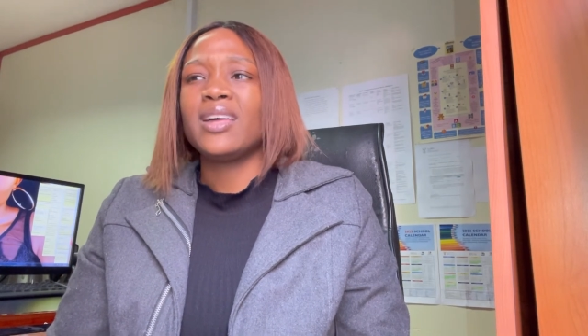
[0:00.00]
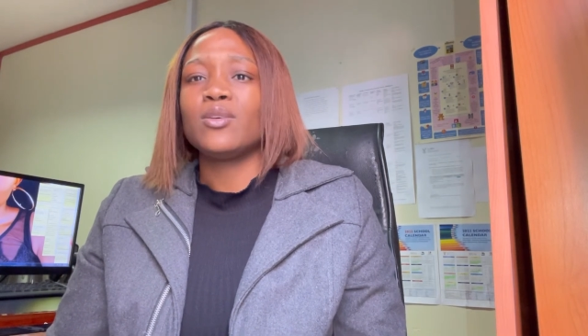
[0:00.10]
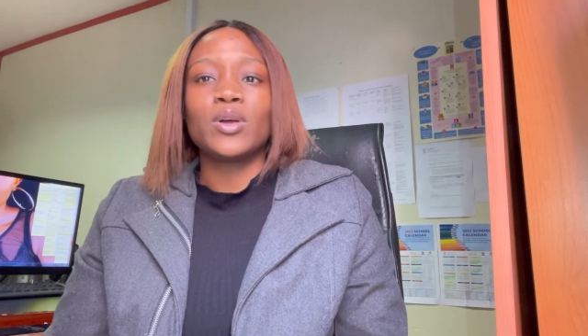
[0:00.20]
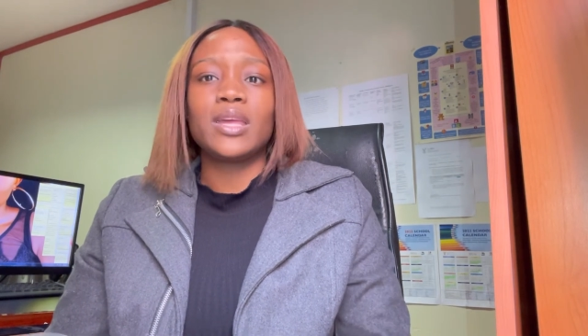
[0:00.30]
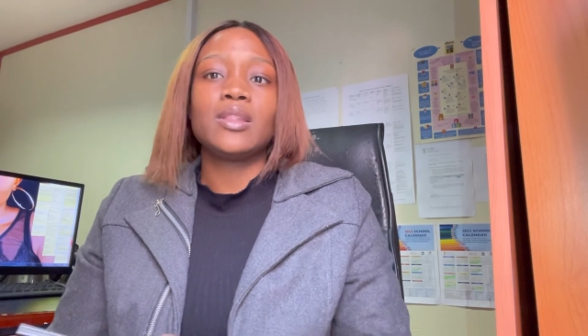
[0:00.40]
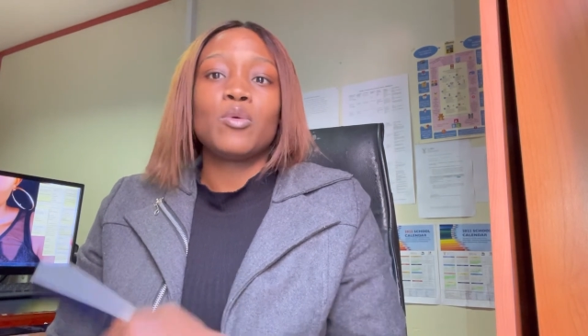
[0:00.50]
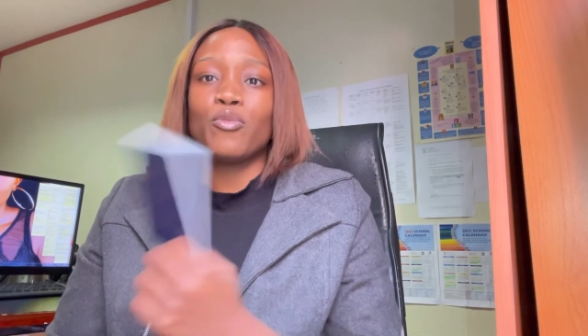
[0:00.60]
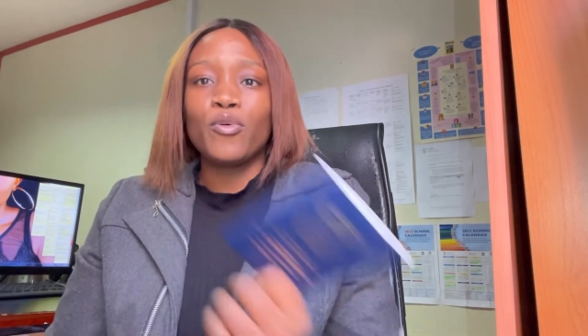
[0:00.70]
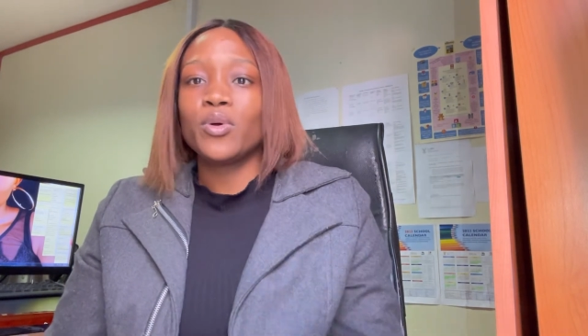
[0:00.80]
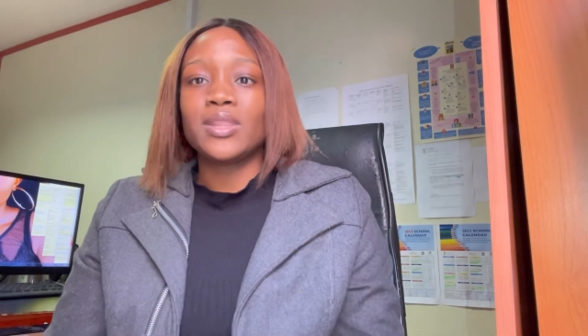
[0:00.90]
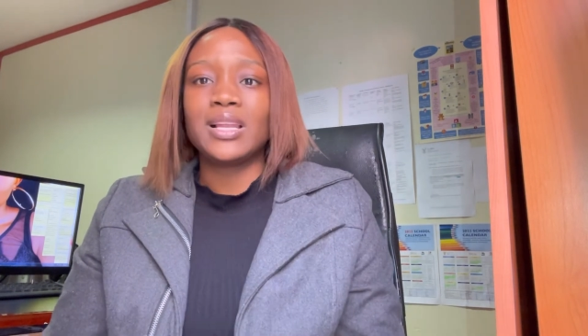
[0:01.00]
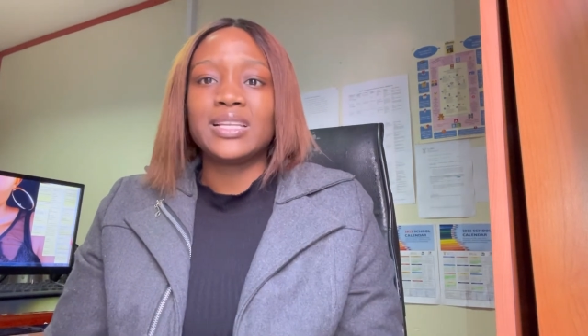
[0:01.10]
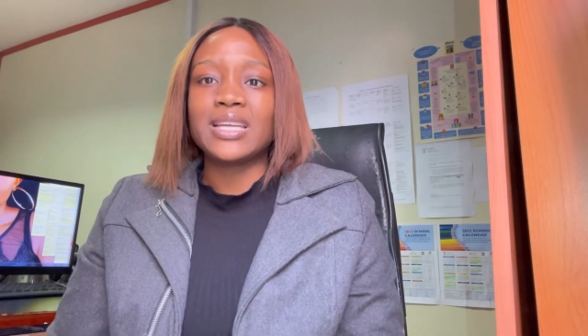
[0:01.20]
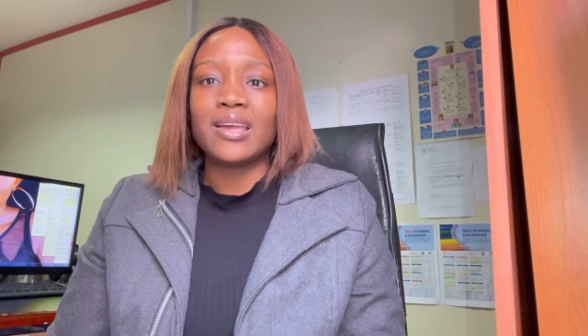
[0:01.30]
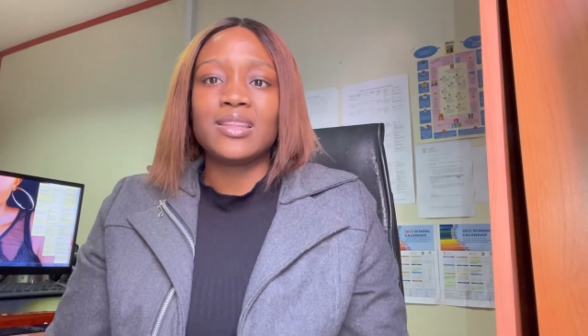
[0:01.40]
okay, they will forward the
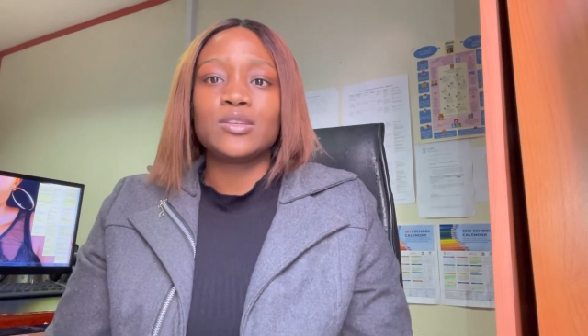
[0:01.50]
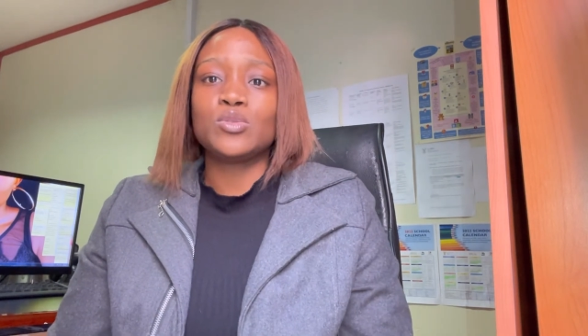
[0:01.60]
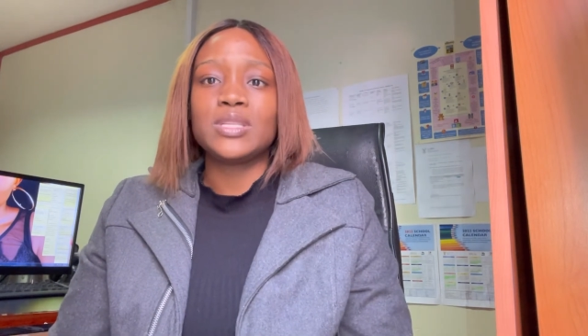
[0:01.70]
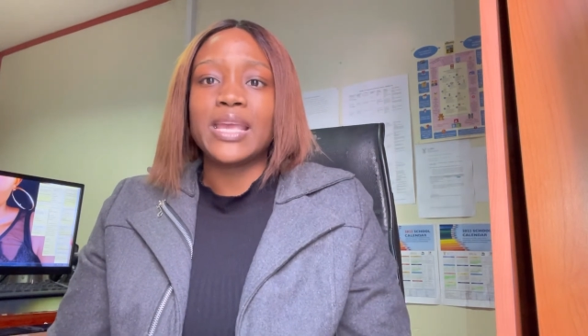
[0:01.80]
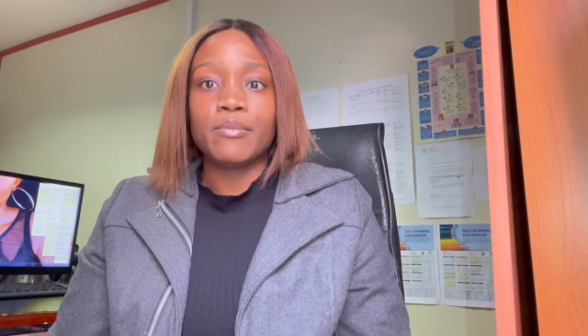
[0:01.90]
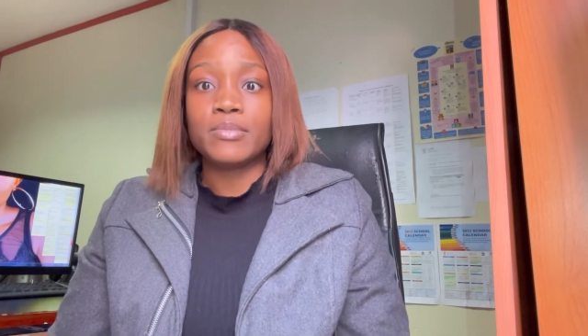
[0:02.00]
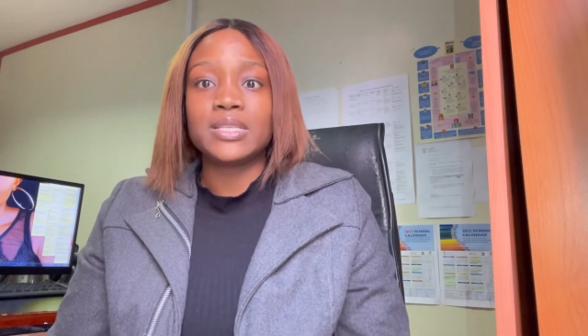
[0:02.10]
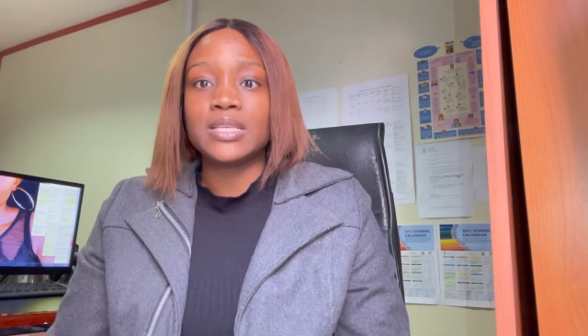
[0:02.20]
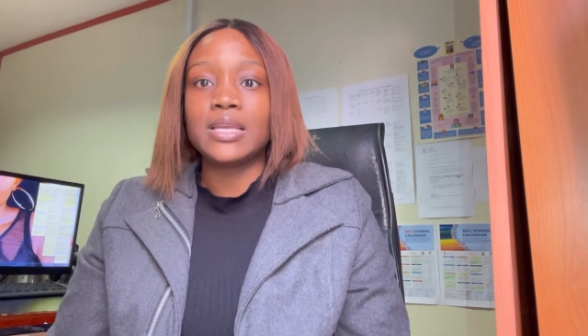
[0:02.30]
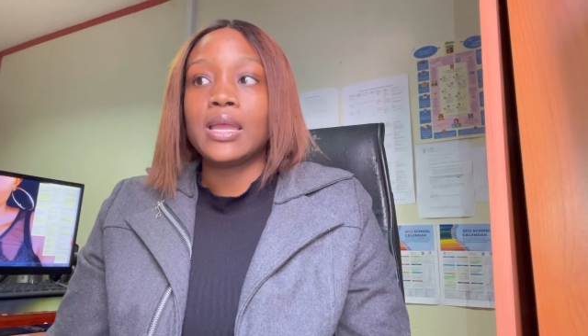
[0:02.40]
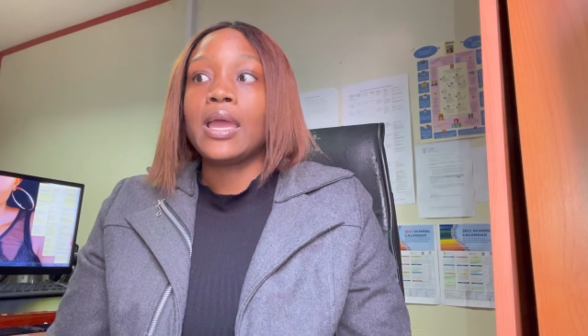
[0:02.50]
letter, I think, to the embassy,